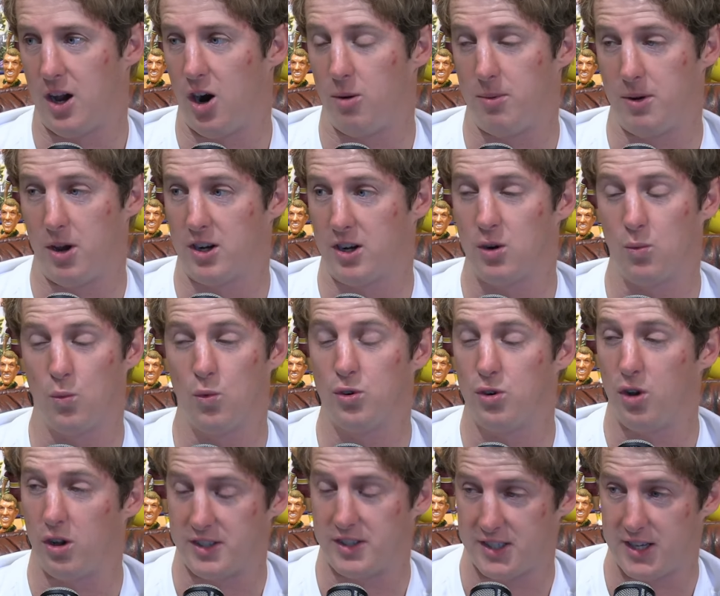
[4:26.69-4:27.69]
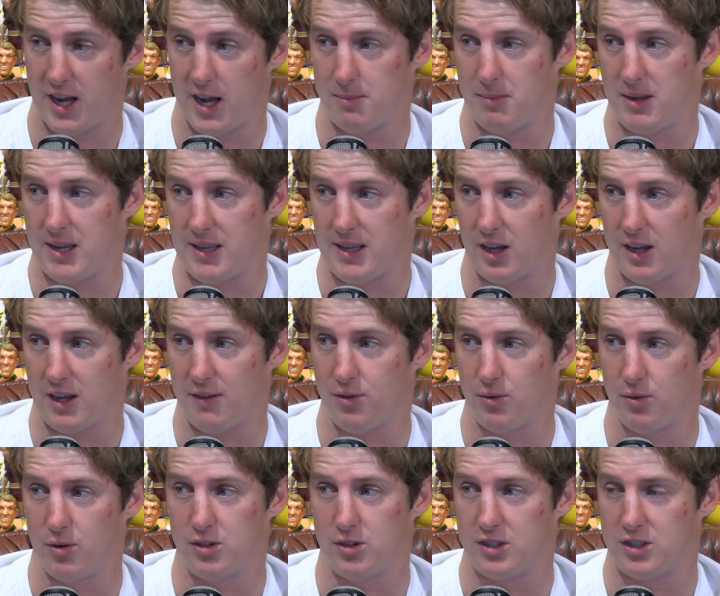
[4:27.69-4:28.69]
I'll be honest, it would not stun me. Like, if
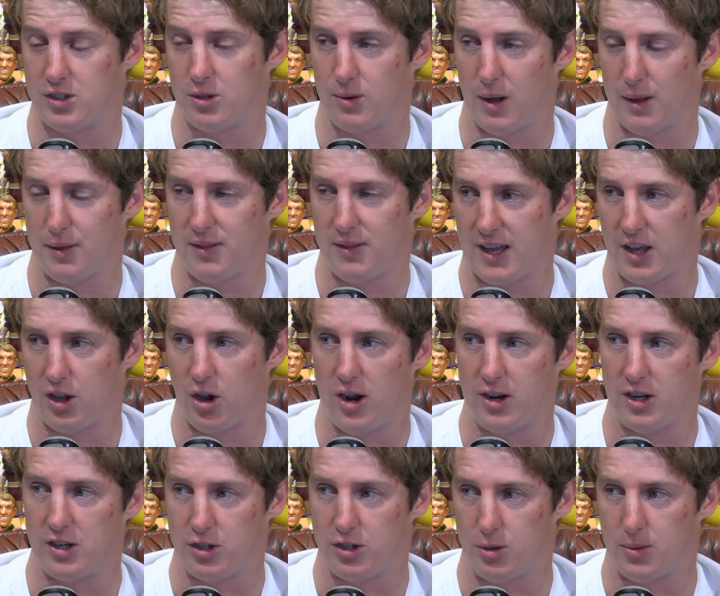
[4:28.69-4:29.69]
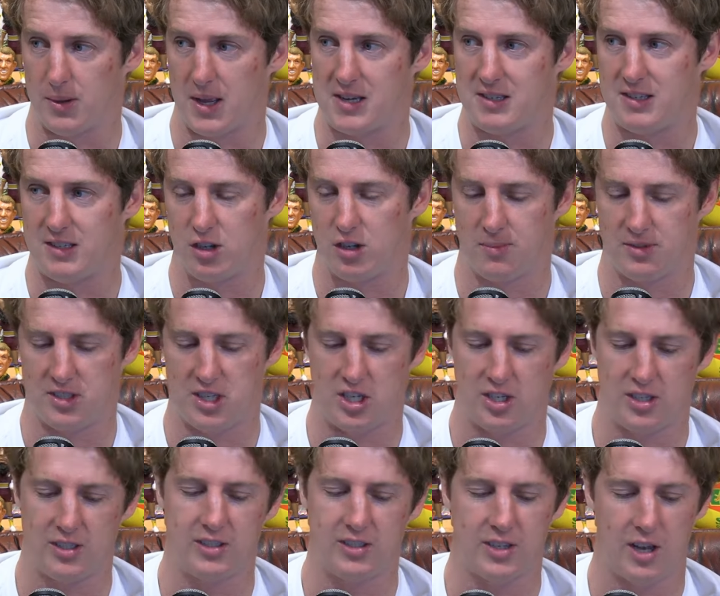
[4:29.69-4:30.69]
the Roosters do what I think they're going to do against this
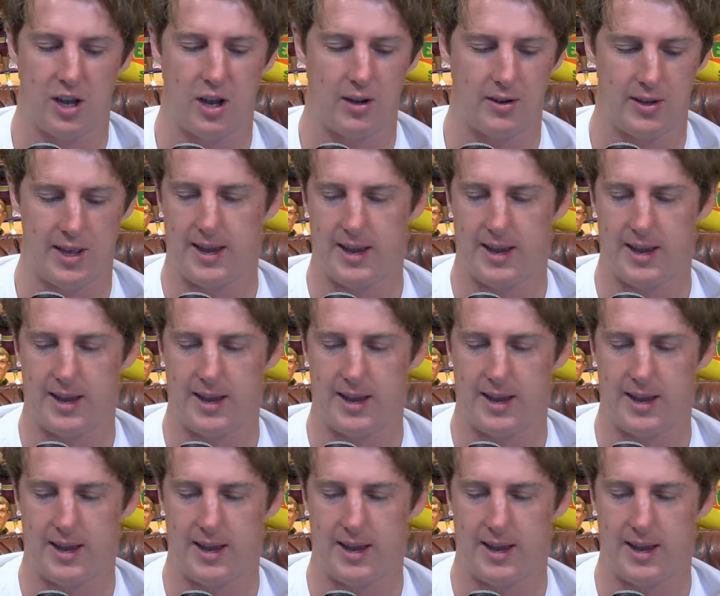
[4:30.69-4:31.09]
opposition. So, yeah.